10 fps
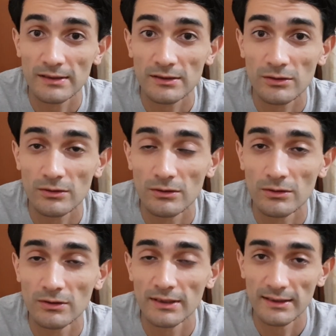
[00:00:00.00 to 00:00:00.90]

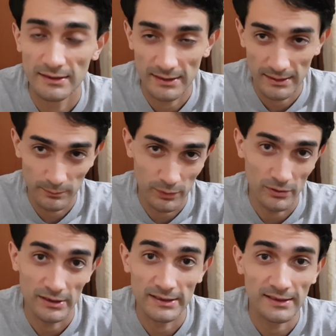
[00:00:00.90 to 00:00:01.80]
store in
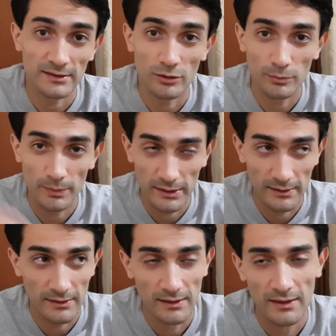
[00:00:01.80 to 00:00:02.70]
Singapore. It just
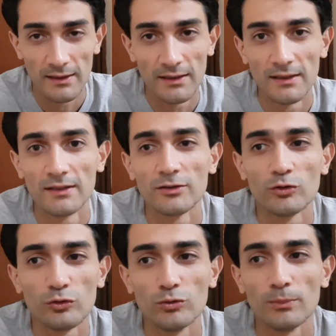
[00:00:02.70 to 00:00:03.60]
opened
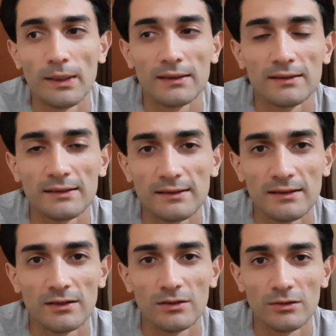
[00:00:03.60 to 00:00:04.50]
2 months
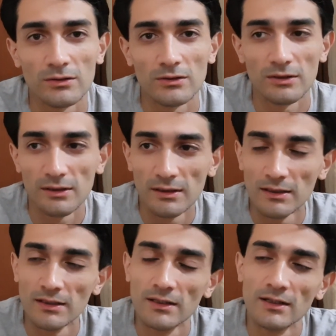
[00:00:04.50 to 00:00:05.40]
ago.
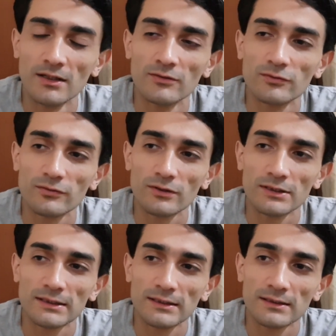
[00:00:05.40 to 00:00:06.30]

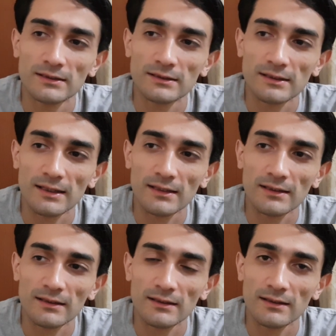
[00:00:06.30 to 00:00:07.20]
Since
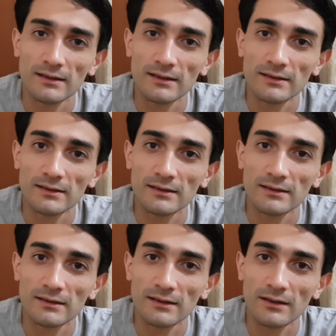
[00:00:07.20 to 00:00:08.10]
then,
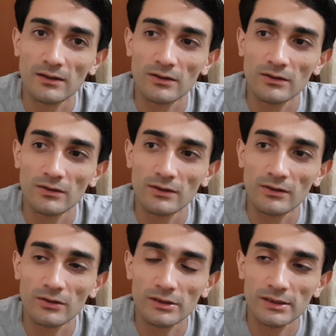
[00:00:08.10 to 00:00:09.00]
it's on
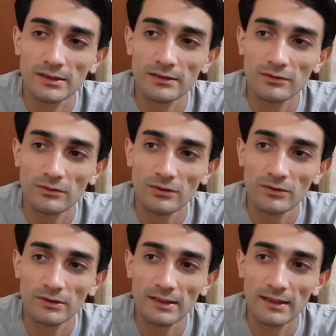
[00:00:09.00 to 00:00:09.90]
Orchard
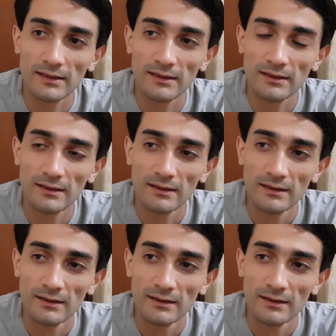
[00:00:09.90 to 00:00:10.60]
Road, and